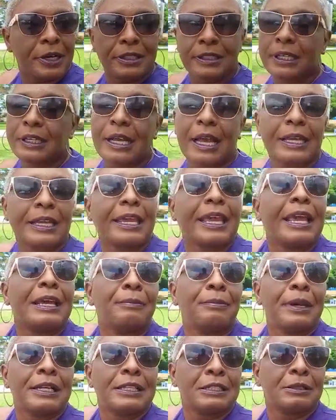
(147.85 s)
I said, I can't
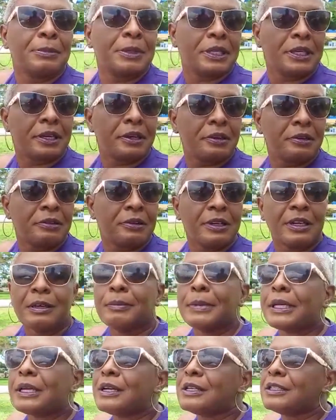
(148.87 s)
plan to be here
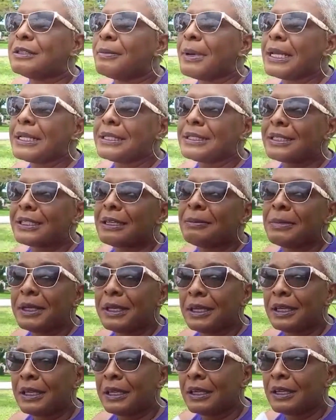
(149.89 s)
because you might see me